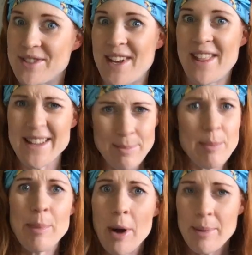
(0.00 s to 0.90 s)
on it. That's
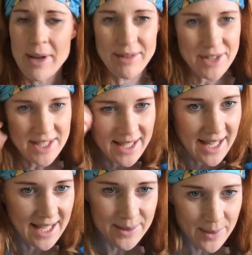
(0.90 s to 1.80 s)
been popular
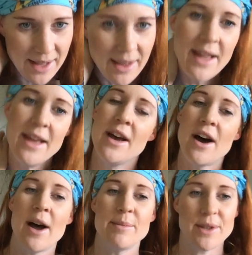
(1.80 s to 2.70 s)
recently as well.
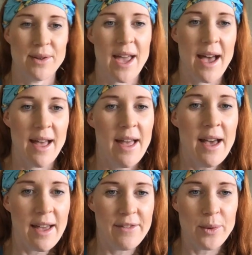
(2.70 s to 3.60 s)
So yeah,
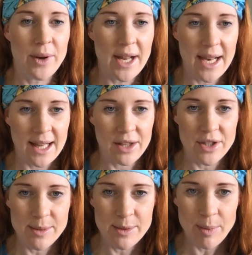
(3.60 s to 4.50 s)
if you want a little
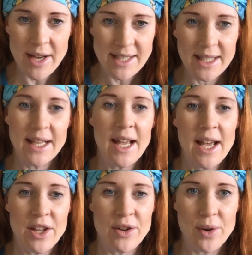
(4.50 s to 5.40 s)
Christmas present,
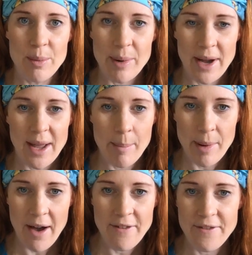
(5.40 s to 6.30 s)
you can buy a
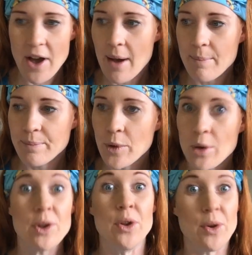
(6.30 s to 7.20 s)
buff.
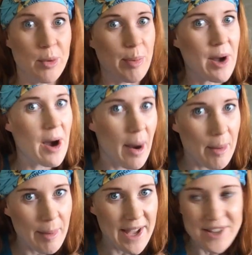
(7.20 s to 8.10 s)
You could
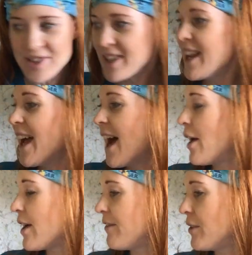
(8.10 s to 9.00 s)
become a patron
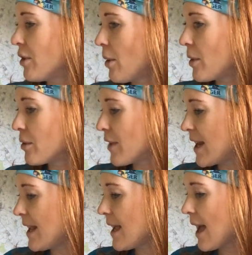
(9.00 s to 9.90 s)
if you're not one
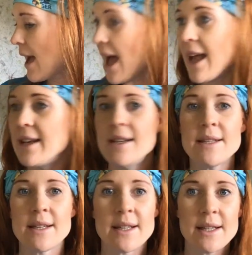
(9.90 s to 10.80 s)
already.
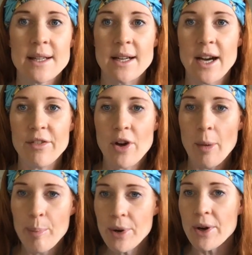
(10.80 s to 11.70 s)
And I've
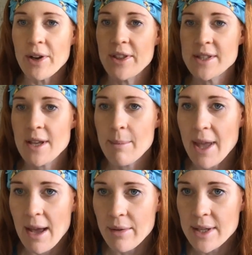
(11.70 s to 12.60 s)
got a book that's
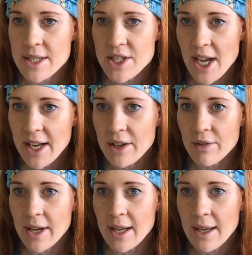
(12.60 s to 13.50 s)
coming out in
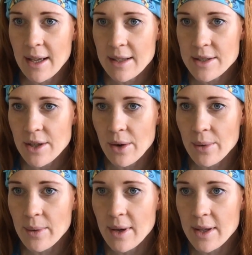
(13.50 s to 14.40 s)
January.
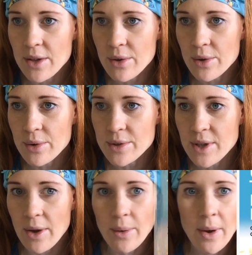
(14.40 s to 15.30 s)
So you could
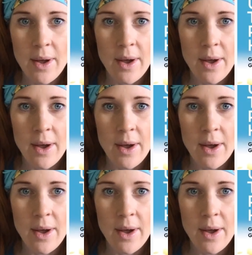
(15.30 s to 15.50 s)
also